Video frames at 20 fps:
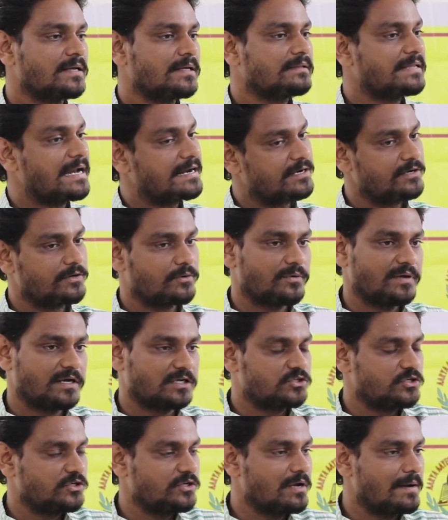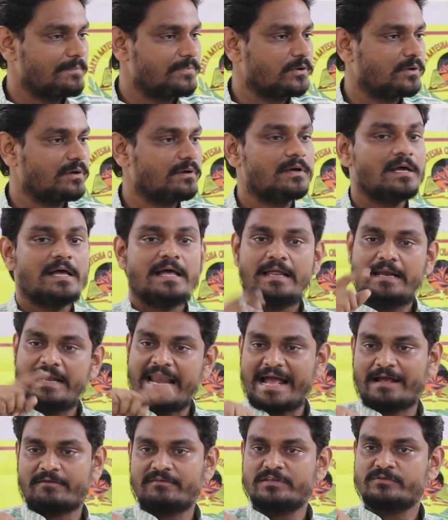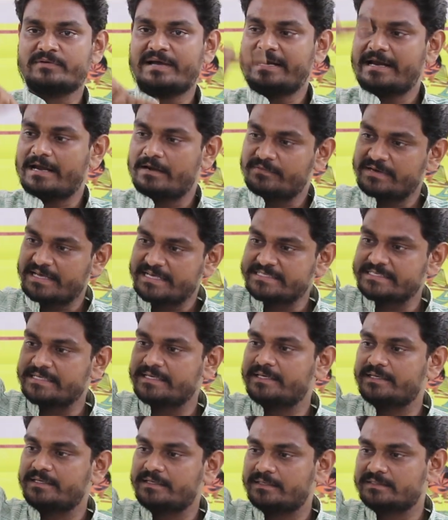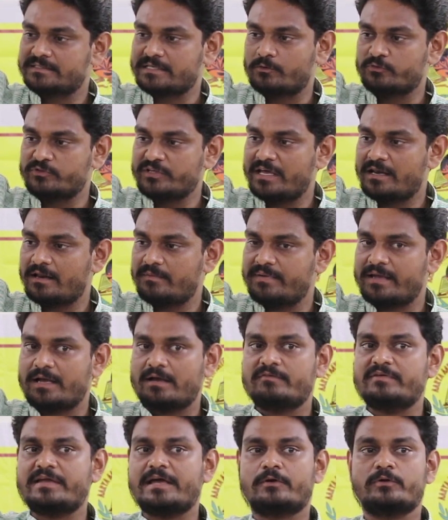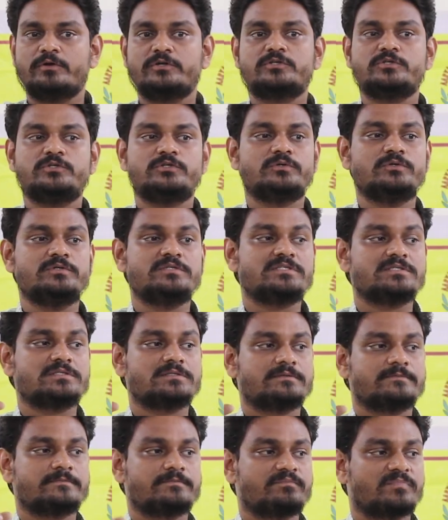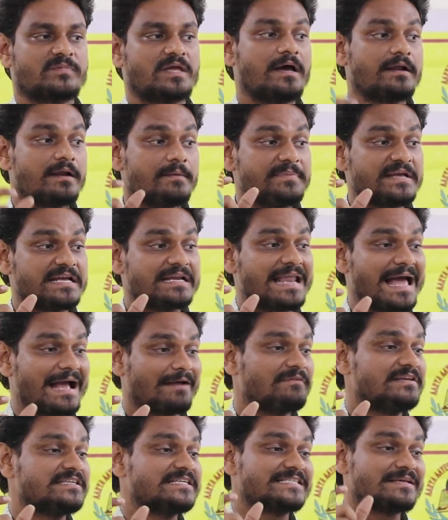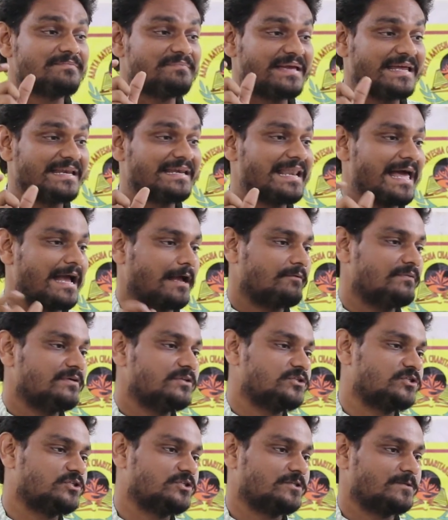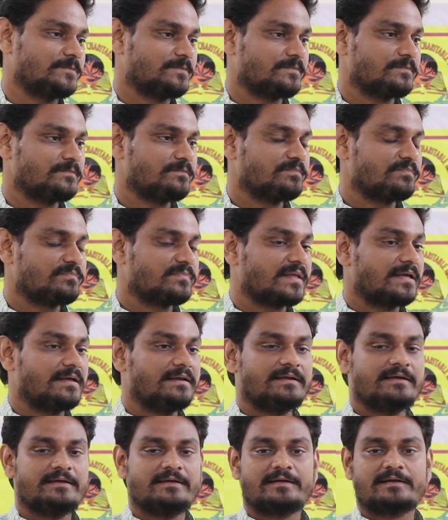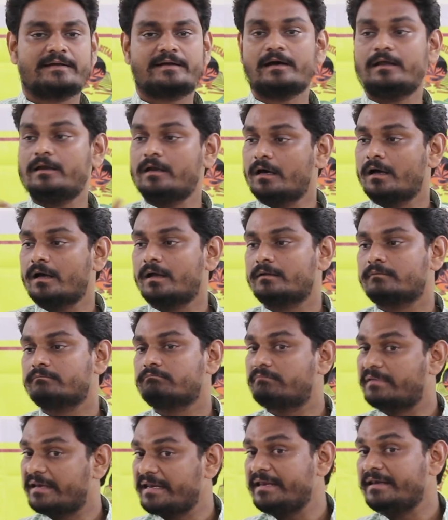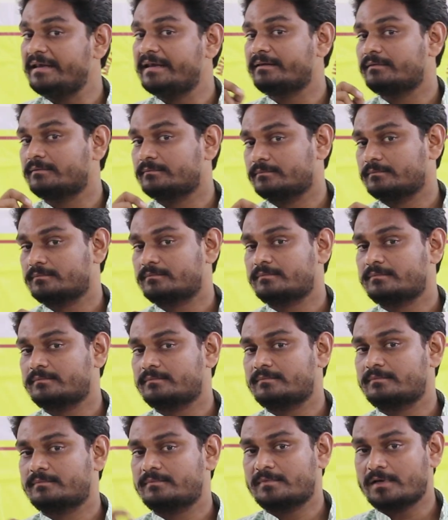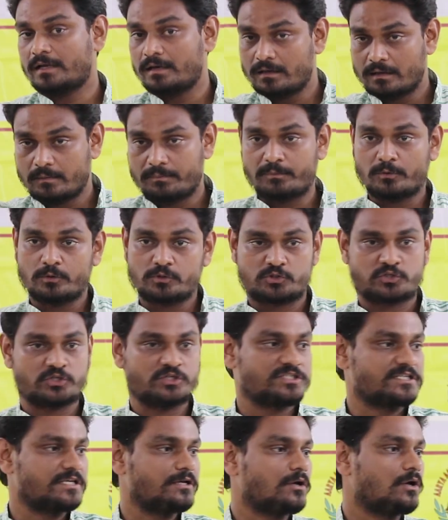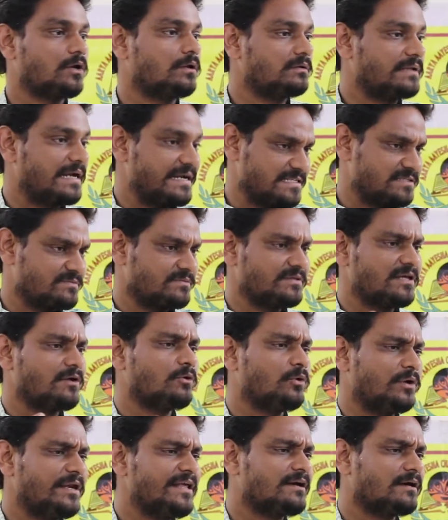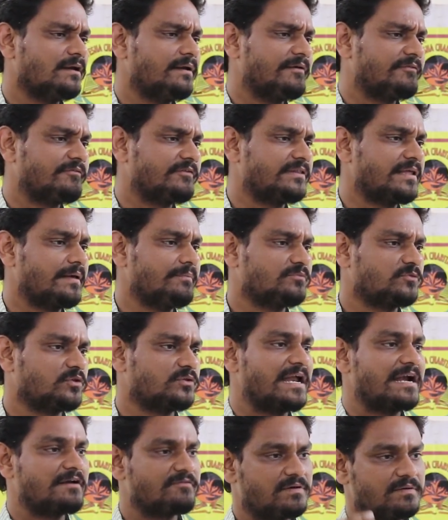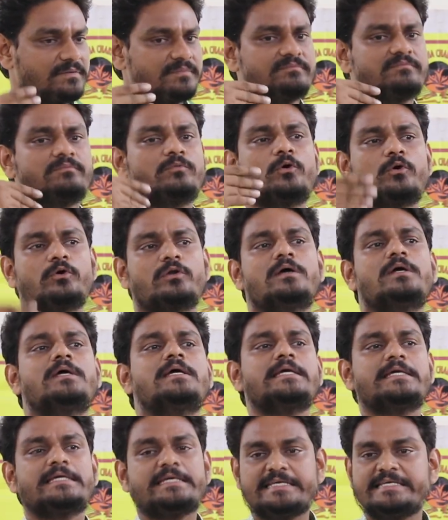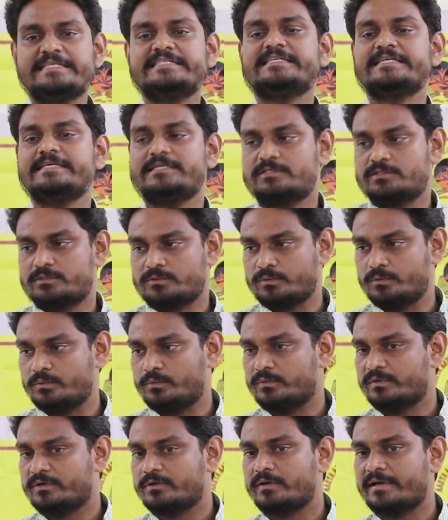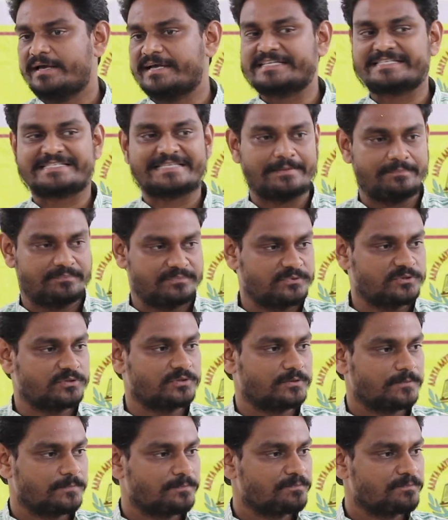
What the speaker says: That introduction you have to give. Language, while advertising in Saudi Arabia, we are going to use Arabic language as a main language. Color, green color posters and all, that is the holy color for them. So that will be more easy to accept.